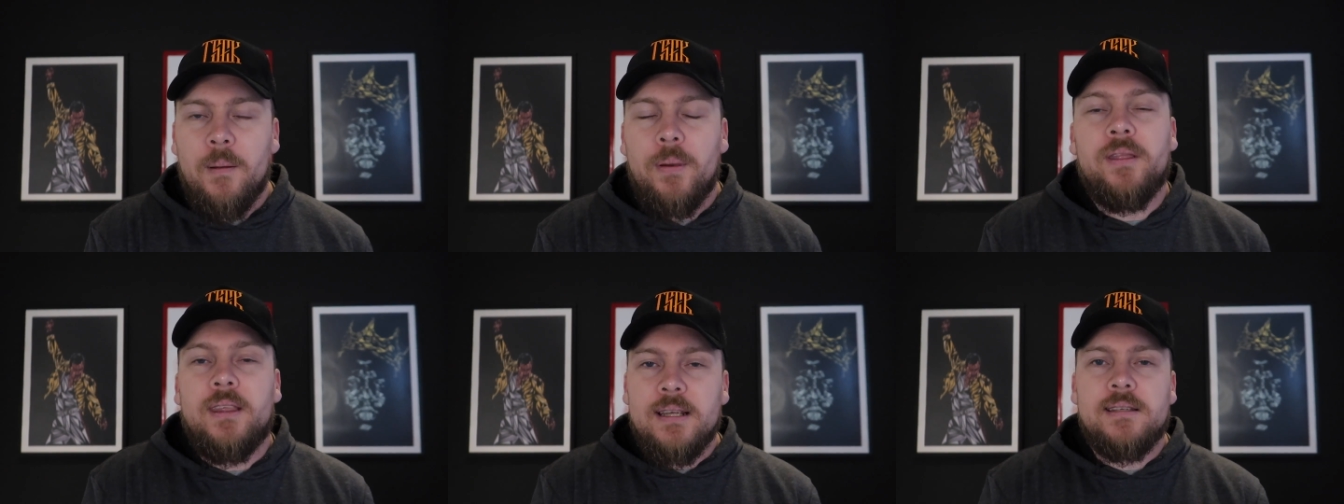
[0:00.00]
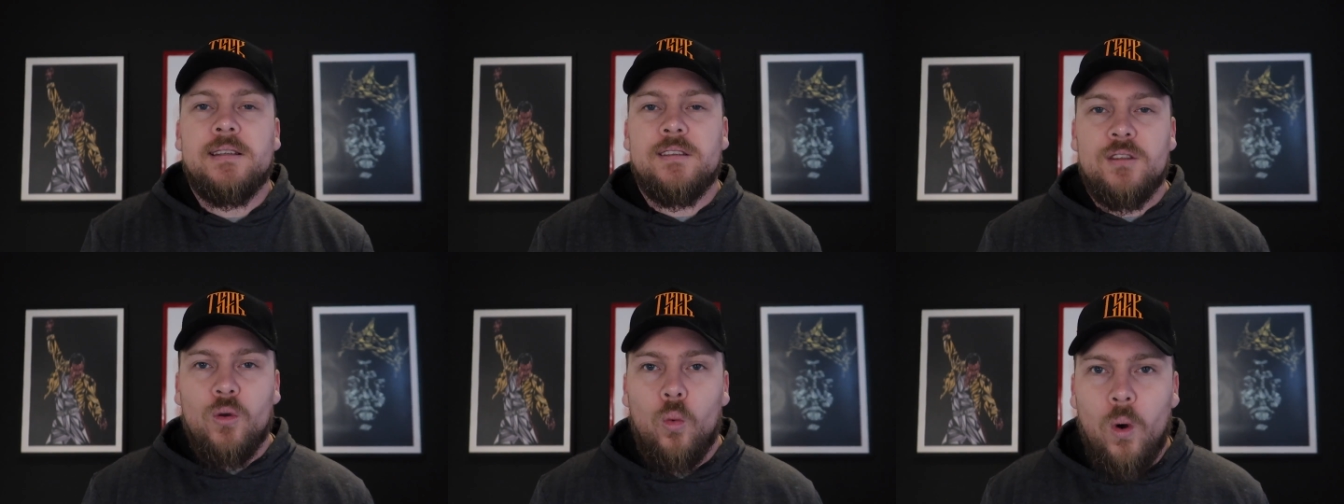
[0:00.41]
but this
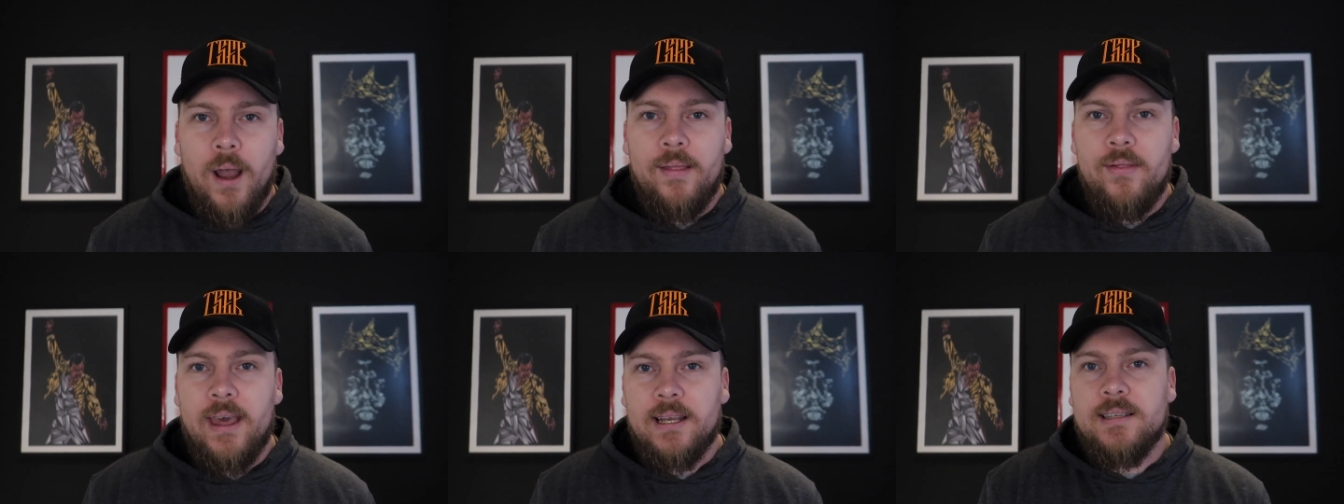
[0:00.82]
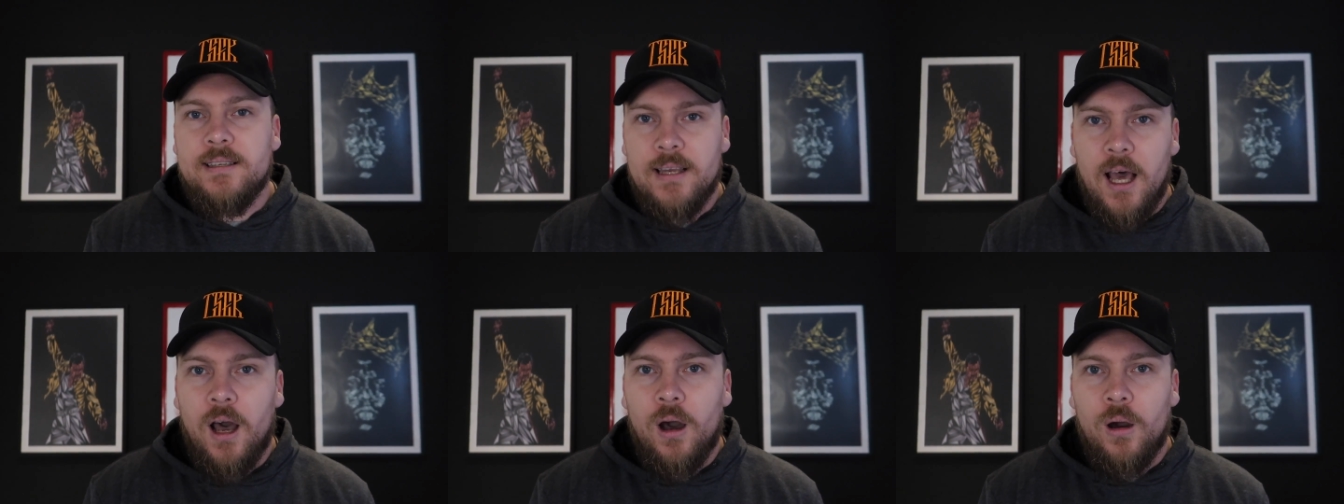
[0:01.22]
is the one that has
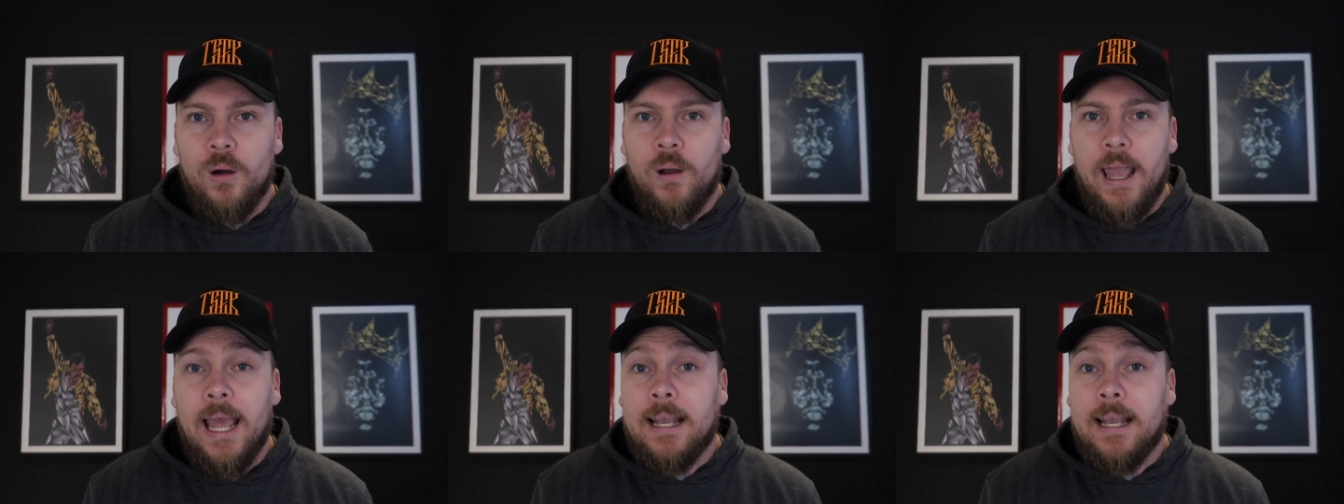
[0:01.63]
now